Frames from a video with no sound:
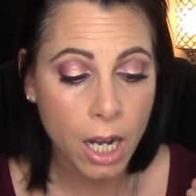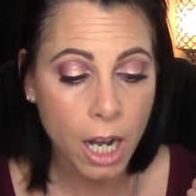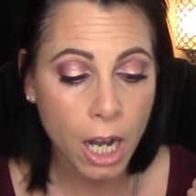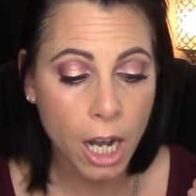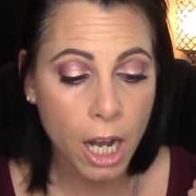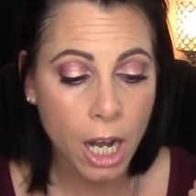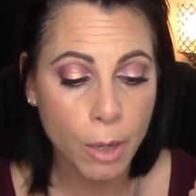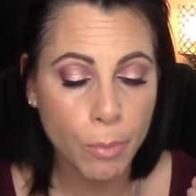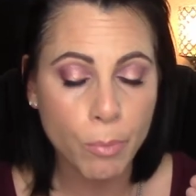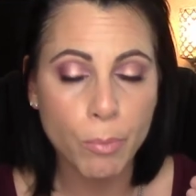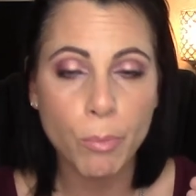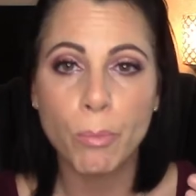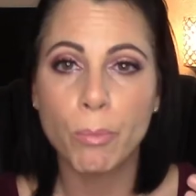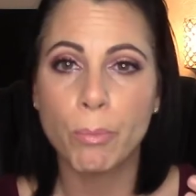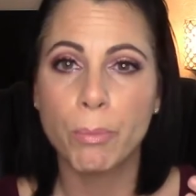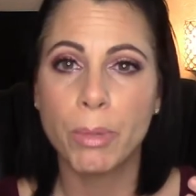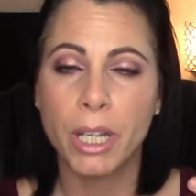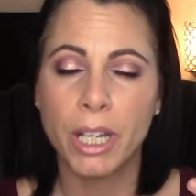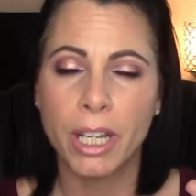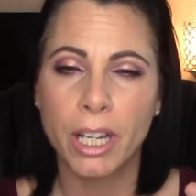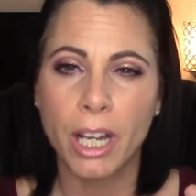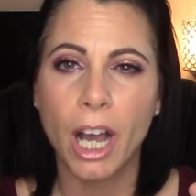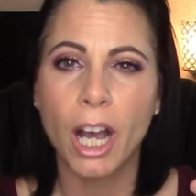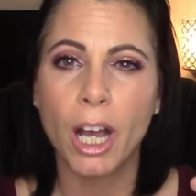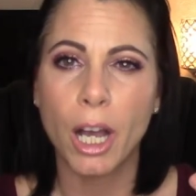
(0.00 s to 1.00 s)
I'm
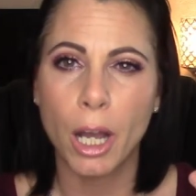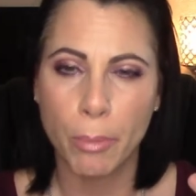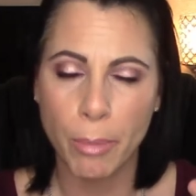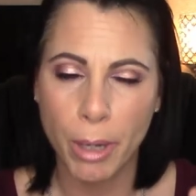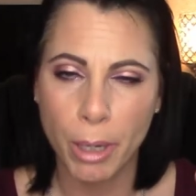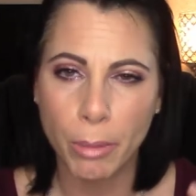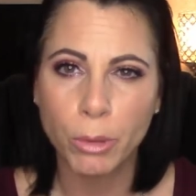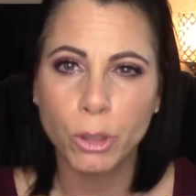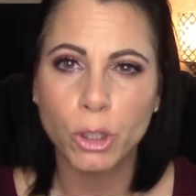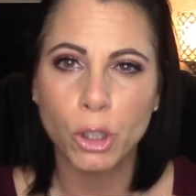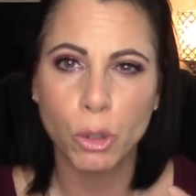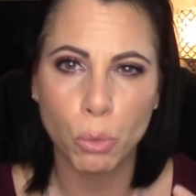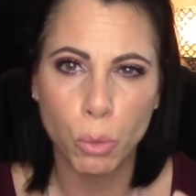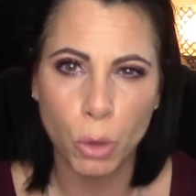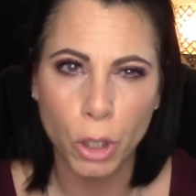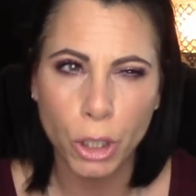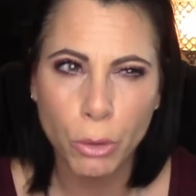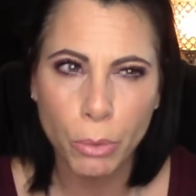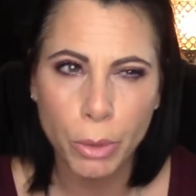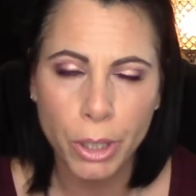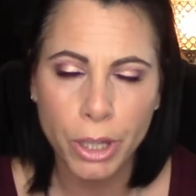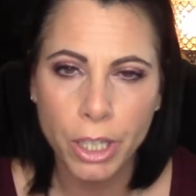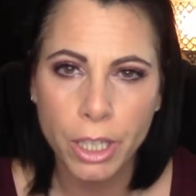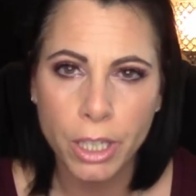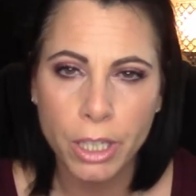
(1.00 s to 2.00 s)
being I'm able to work
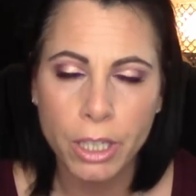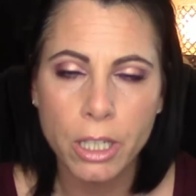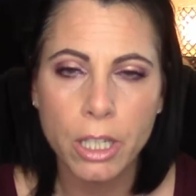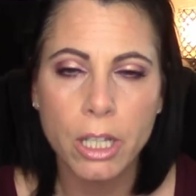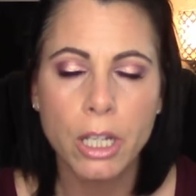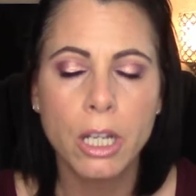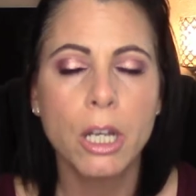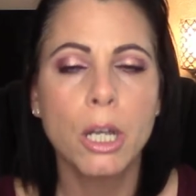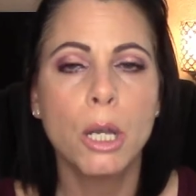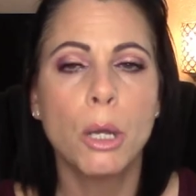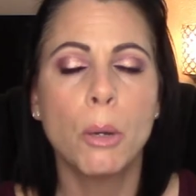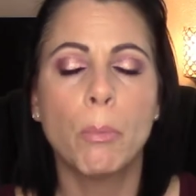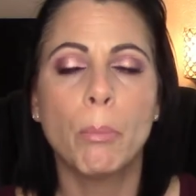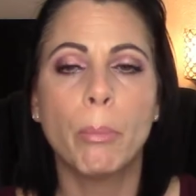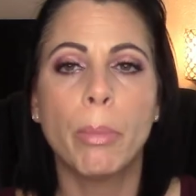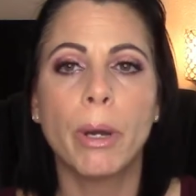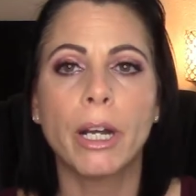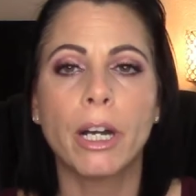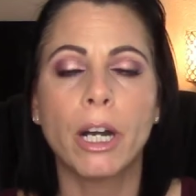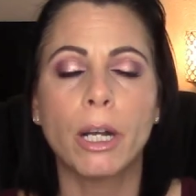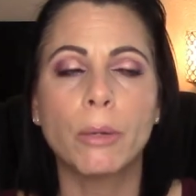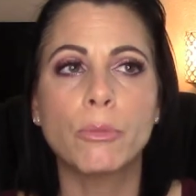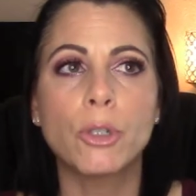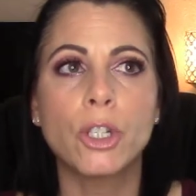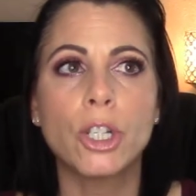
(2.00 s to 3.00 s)
with it
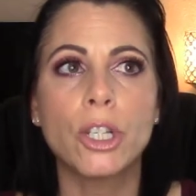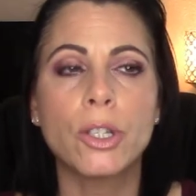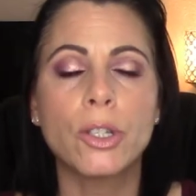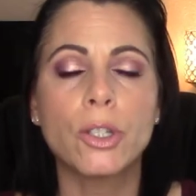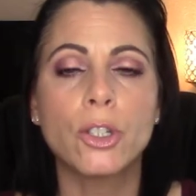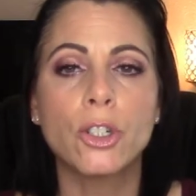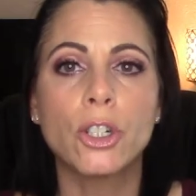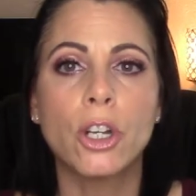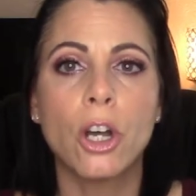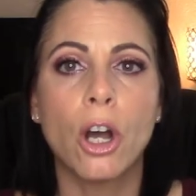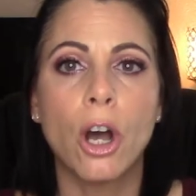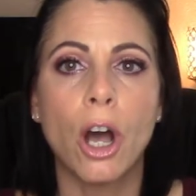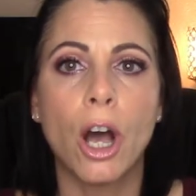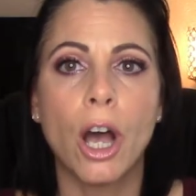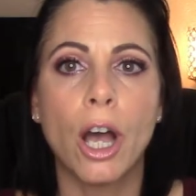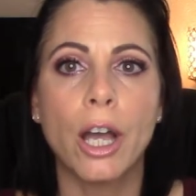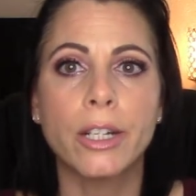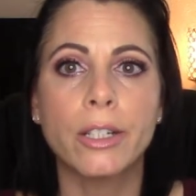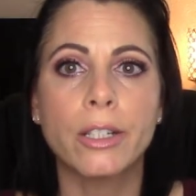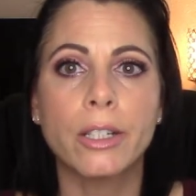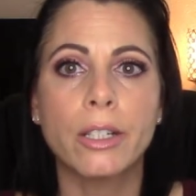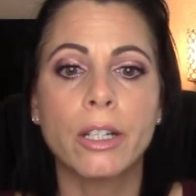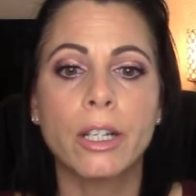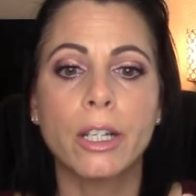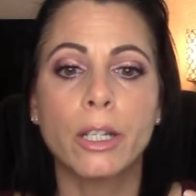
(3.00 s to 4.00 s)
but I'm just
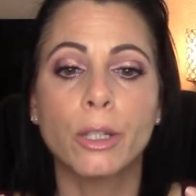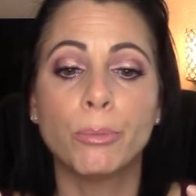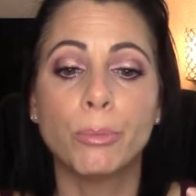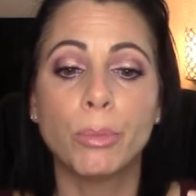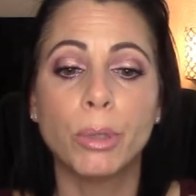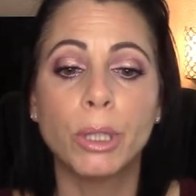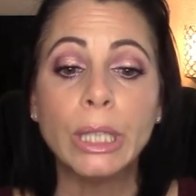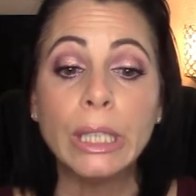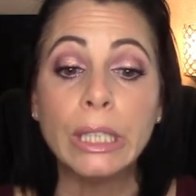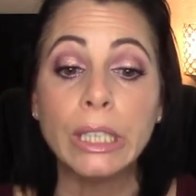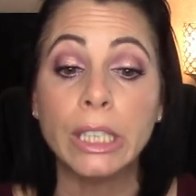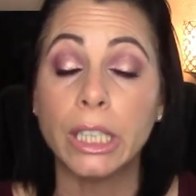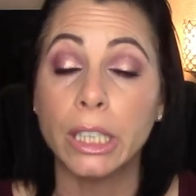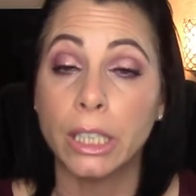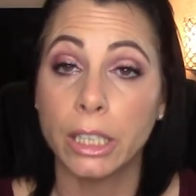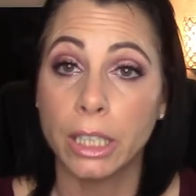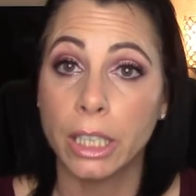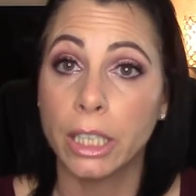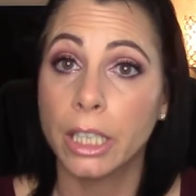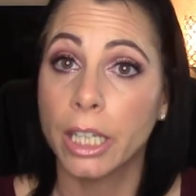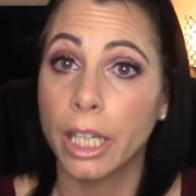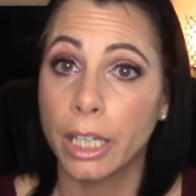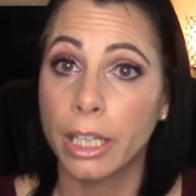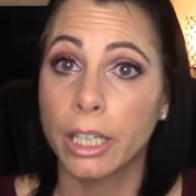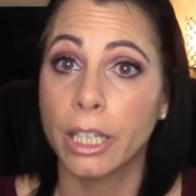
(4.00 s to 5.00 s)
not completely
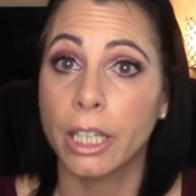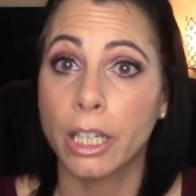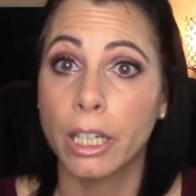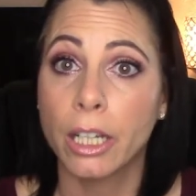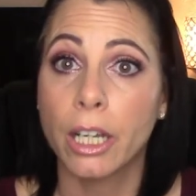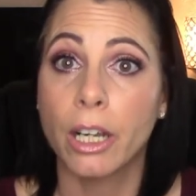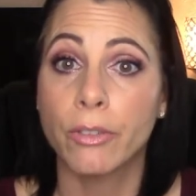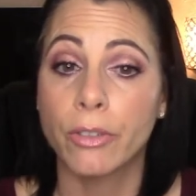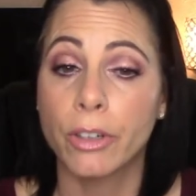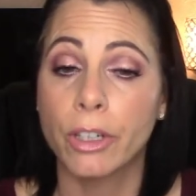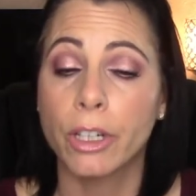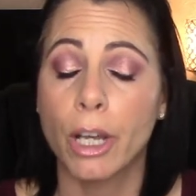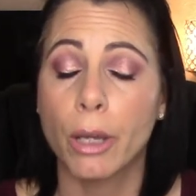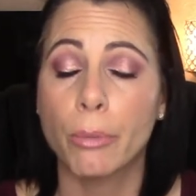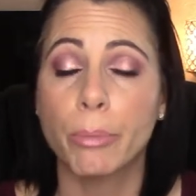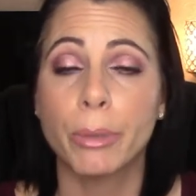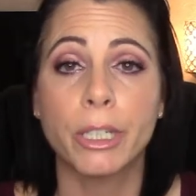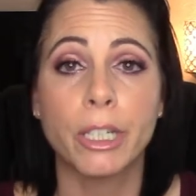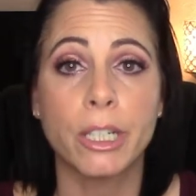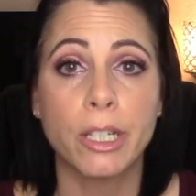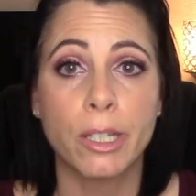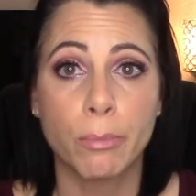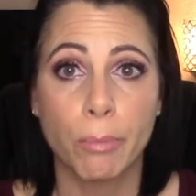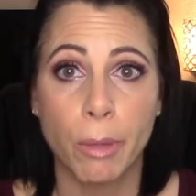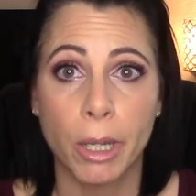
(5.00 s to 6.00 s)
getting it covered up
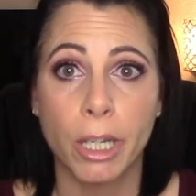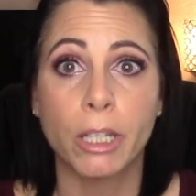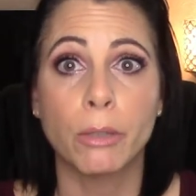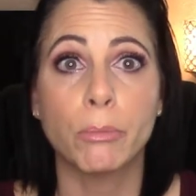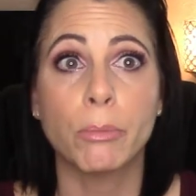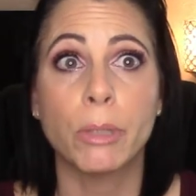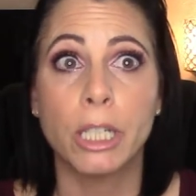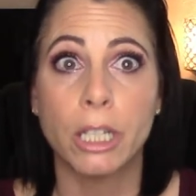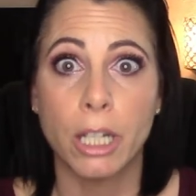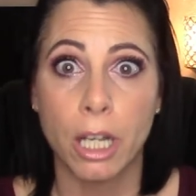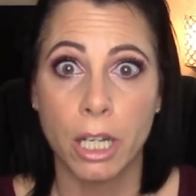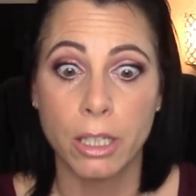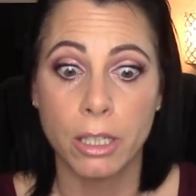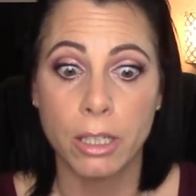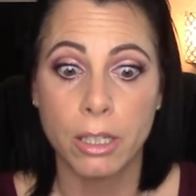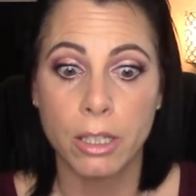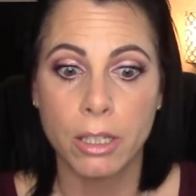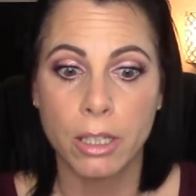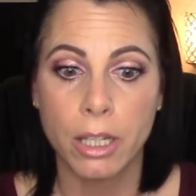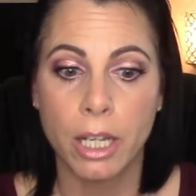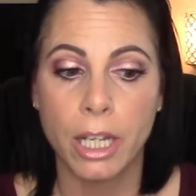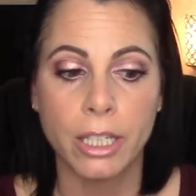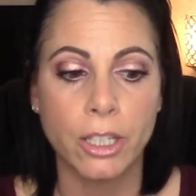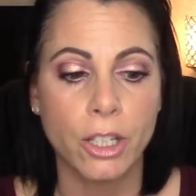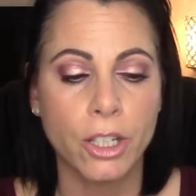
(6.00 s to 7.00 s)
and it's making me
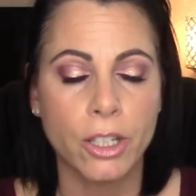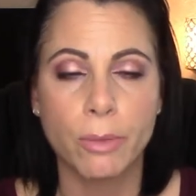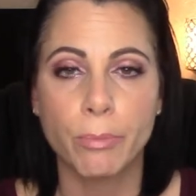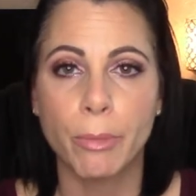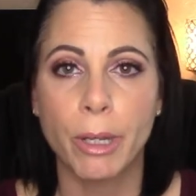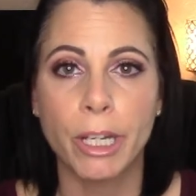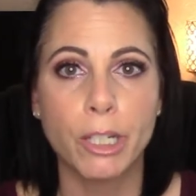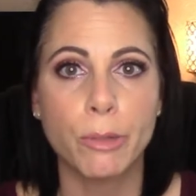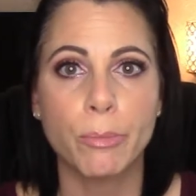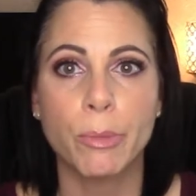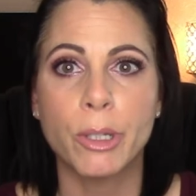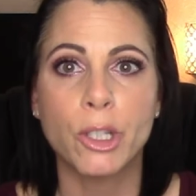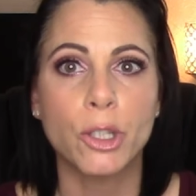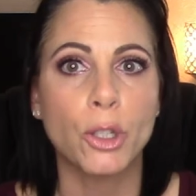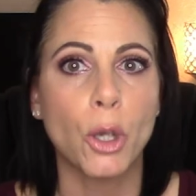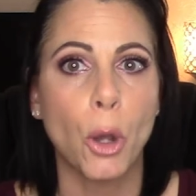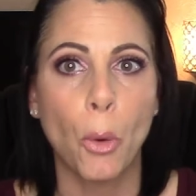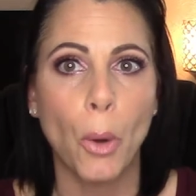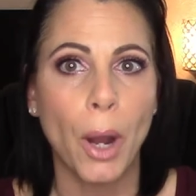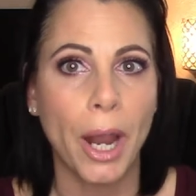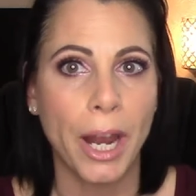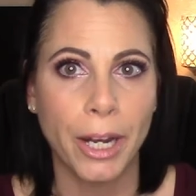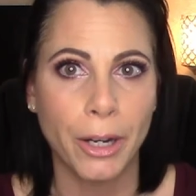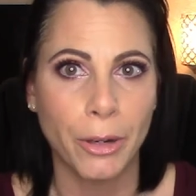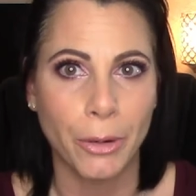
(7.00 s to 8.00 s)
nuts. It just makes me
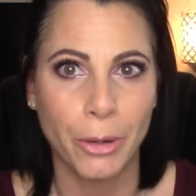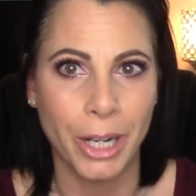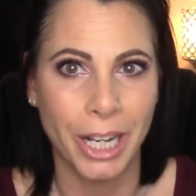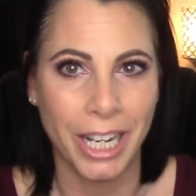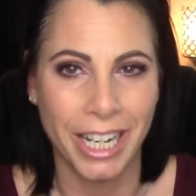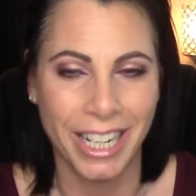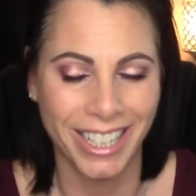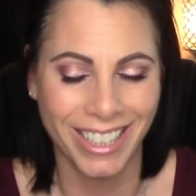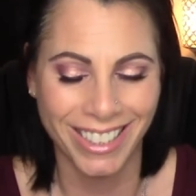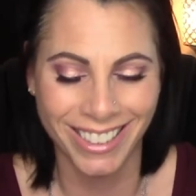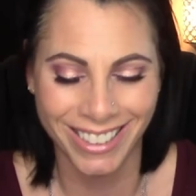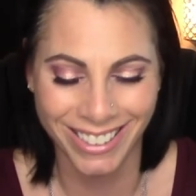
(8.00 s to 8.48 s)
so angry.